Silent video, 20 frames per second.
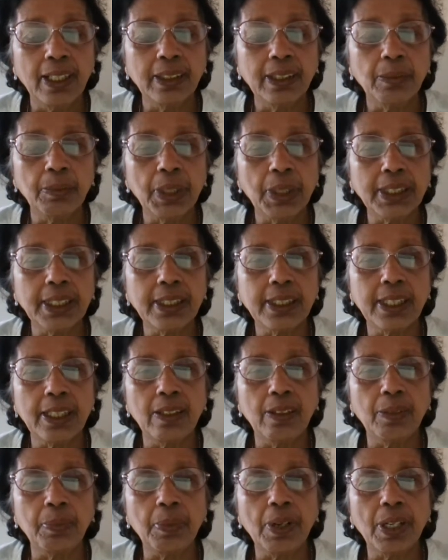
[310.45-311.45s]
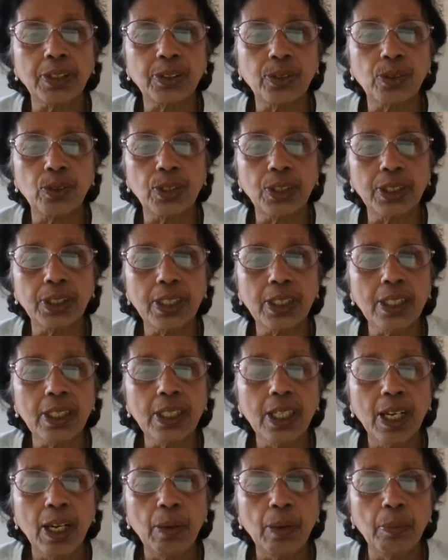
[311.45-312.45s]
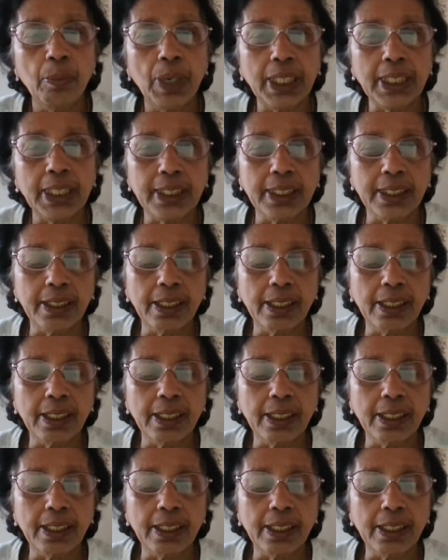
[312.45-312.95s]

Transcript: The budget will pass on to the managing